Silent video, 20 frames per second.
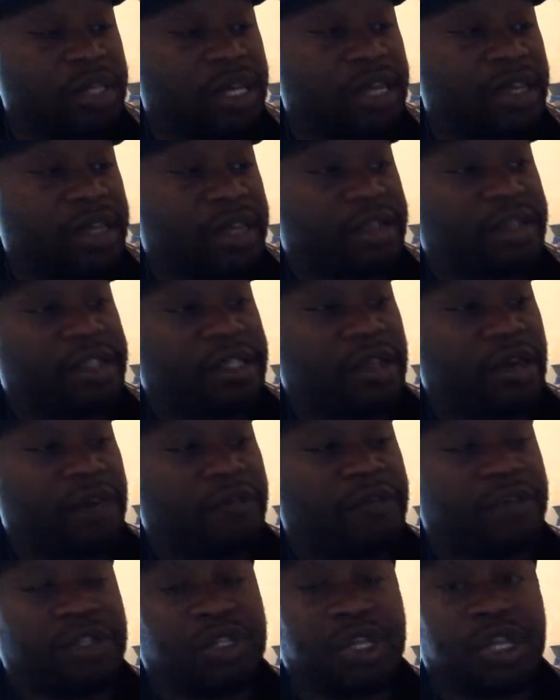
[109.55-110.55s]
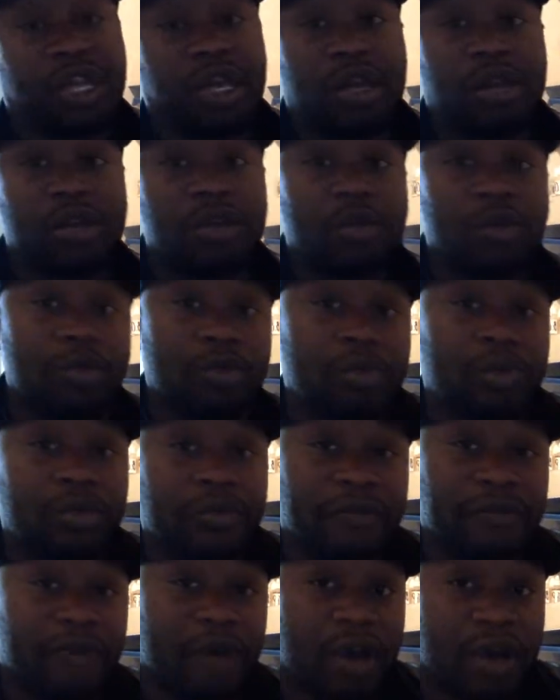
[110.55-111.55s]
tank itself is you get a
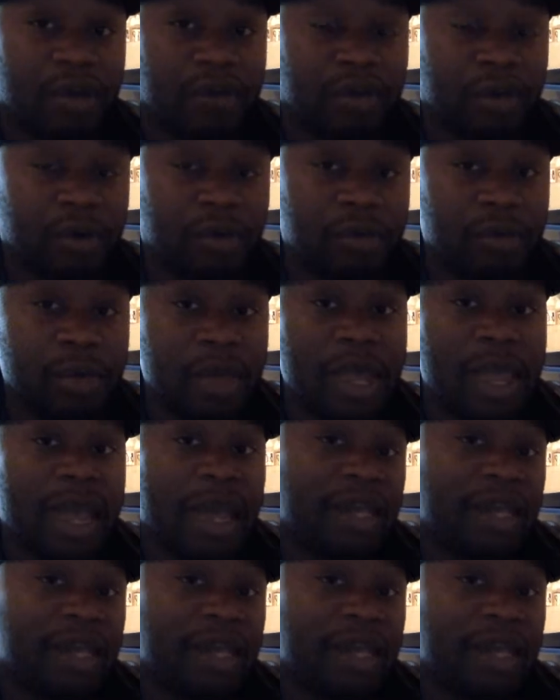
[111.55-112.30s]
0.5 ohm